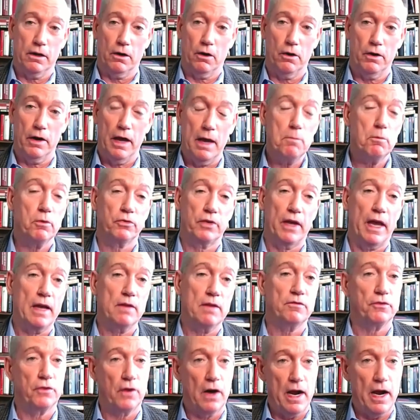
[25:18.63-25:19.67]
Her name was
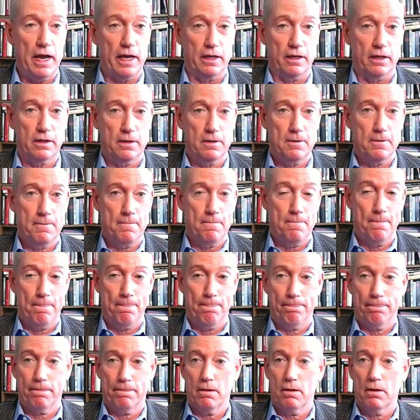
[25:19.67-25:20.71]
Anne Frank.
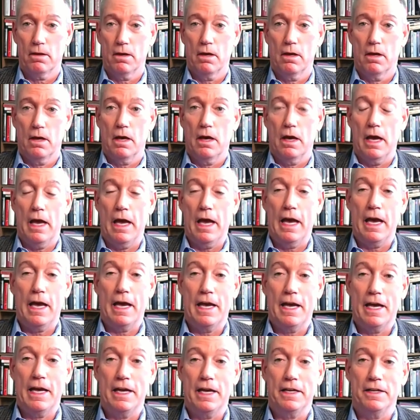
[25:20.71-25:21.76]
Mm.
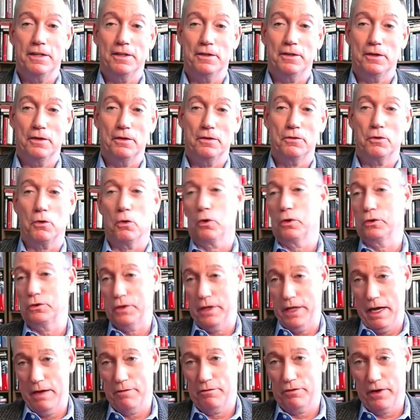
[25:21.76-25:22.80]
And of course,
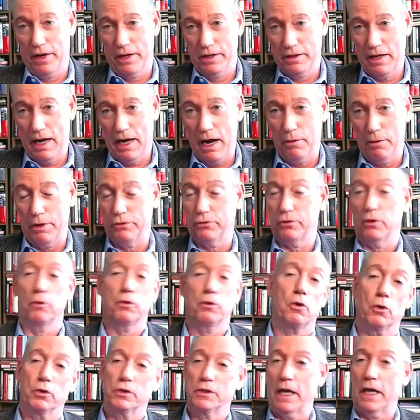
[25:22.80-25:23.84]
the Anne Frank diary. So
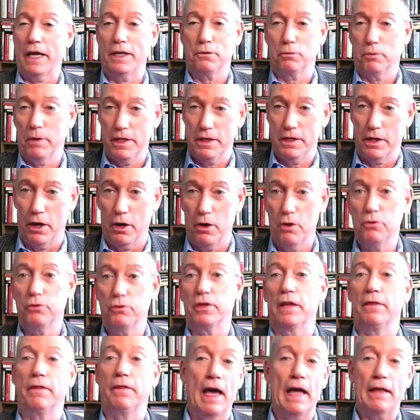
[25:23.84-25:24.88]
of course I had to read
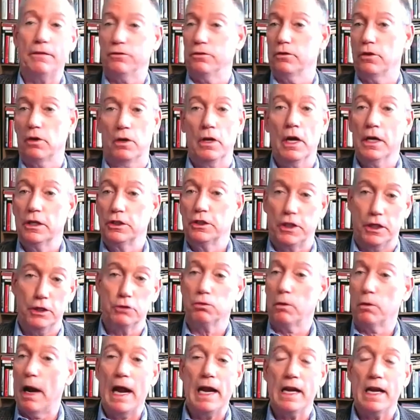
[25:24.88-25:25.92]
those. And that's,
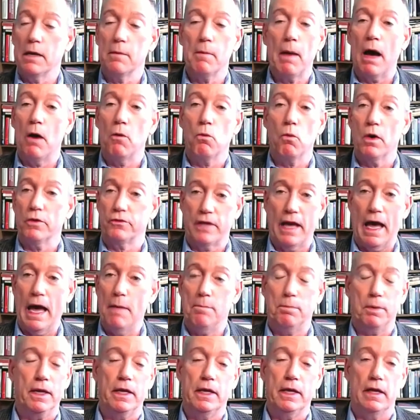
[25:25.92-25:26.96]
she's writing about what's
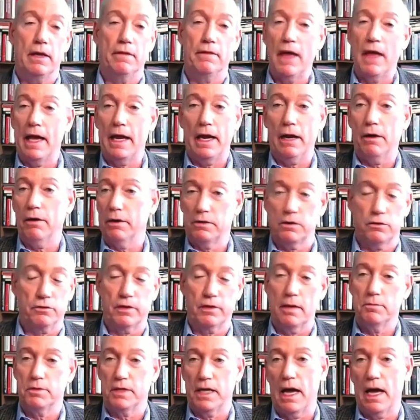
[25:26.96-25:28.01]
happening in that area at the
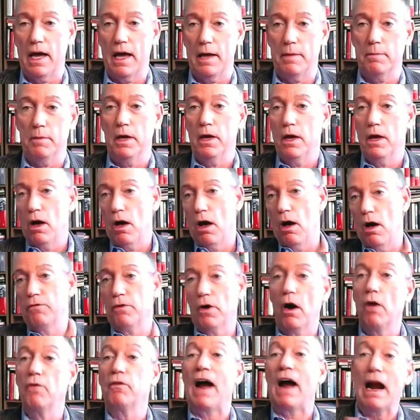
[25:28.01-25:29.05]
same time
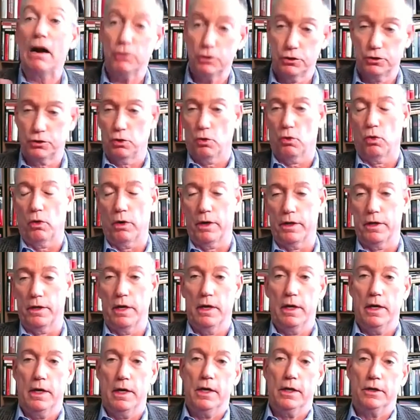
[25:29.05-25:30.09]
of our story.
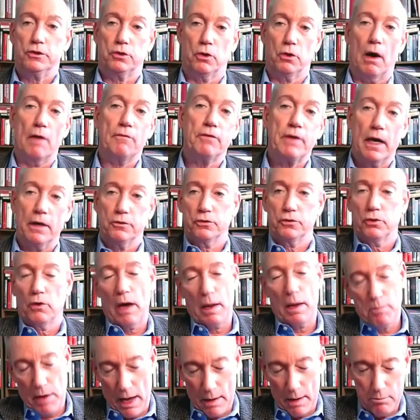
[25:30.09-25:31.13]
Mm. So
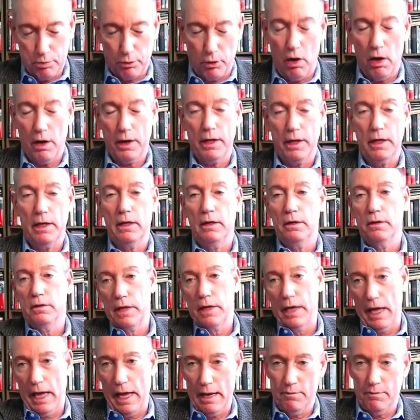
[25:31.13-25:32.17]
I brought in
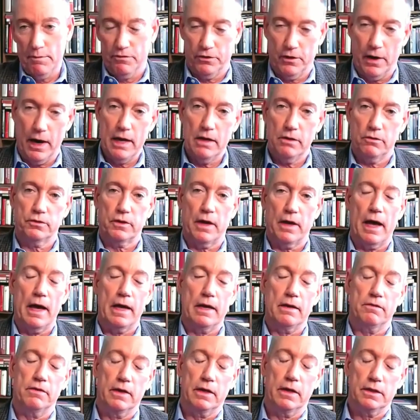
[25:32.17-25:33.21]
the Anne Frank
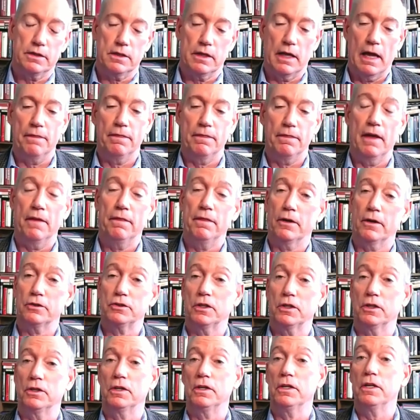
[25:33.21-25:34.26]
side of it. And then
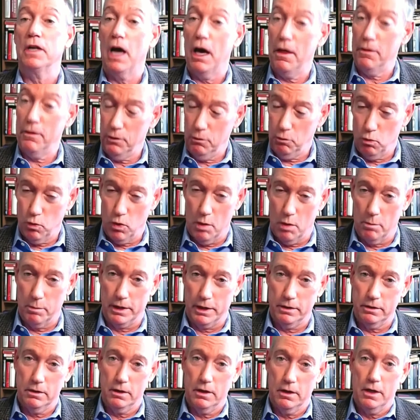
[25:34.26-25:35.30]
there's another
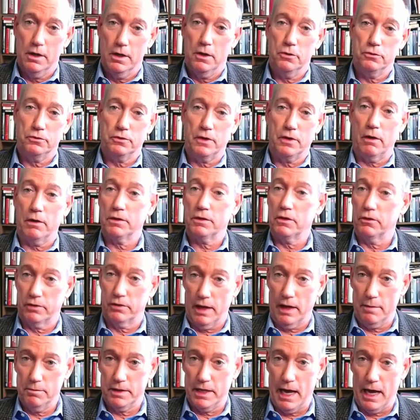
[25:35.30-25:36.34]
woman who's there at the
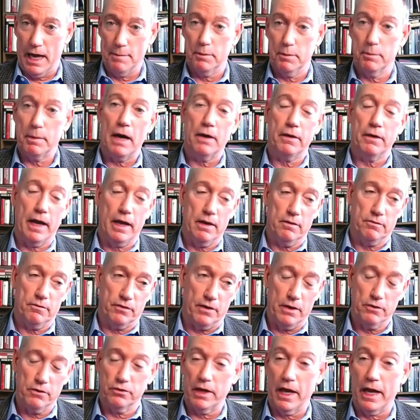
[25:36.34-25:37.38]
same time about Anne
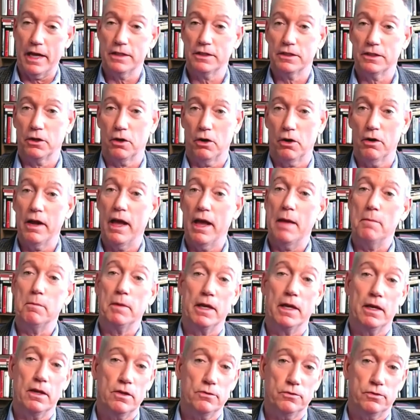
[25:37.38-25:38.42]
Frank's age. And her name
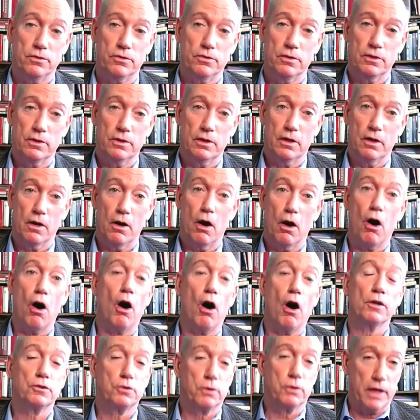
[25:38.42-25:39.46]
is
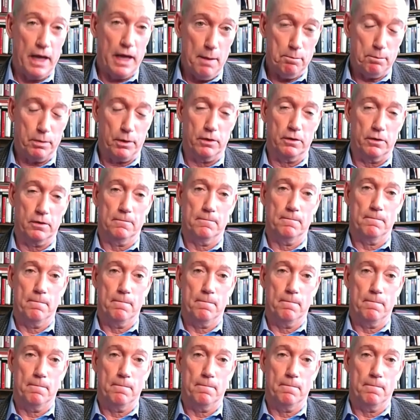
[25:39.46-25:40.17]
Audrey Hepburn.